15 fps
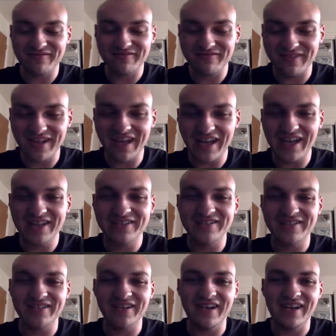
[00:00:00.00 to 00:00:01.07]
React
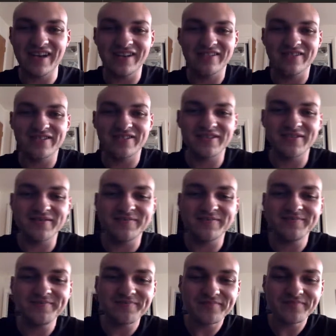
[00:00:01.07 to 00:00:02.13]
or Angular 2.
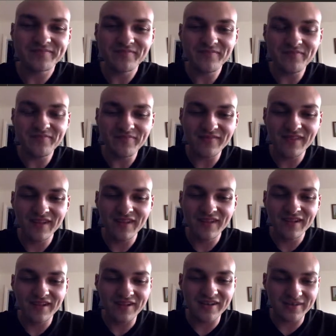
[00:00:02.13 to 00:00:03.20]

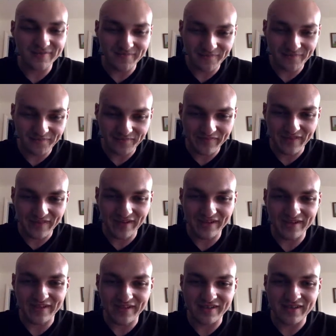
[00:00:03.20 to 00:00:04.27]
All
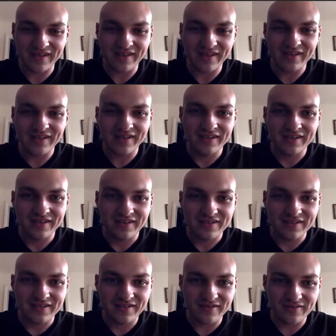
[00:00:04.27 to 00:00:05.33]
right then.
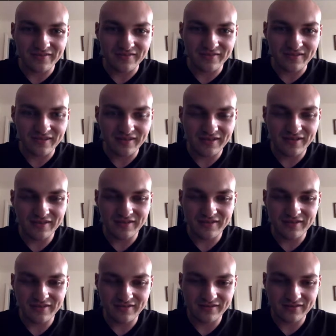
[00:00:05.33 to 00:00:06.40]
So
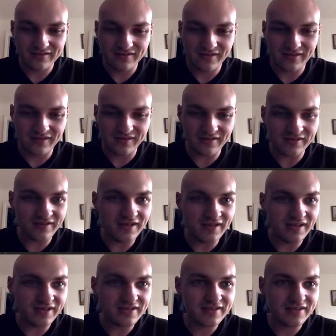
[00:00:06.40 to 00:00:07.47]

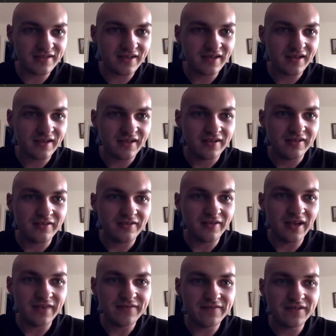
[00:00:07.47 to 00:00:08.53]
next, you
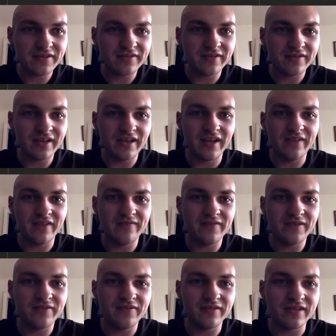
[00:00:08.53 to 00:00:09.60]
have to create a
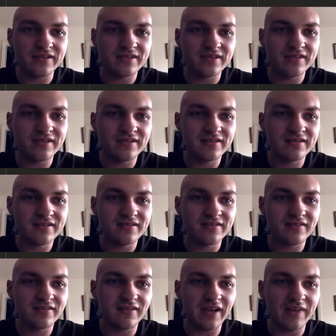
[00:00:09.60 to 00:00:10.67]
Vue instance.
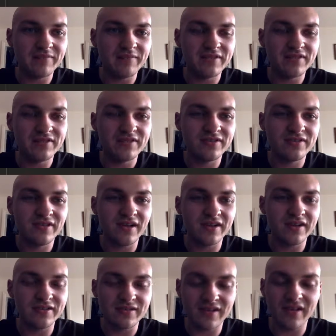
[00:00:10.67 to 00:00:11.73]
So app
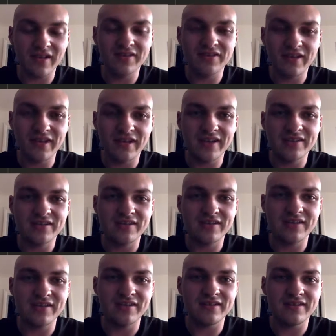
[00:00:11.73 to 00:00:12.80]
.js
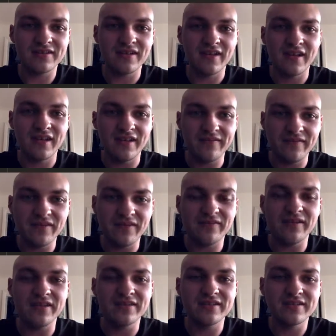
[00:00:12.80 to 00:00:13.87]
is a Vue
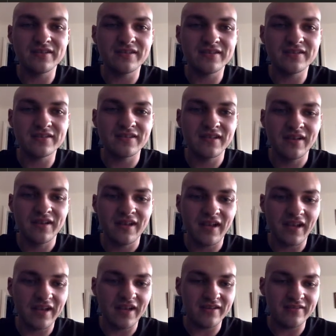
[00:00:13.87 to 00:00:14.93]
instance,
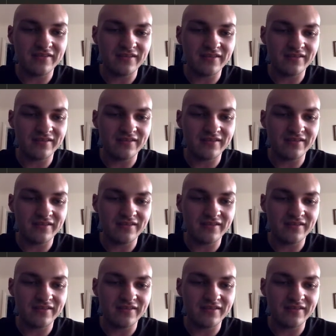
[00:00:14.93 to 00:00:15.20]
and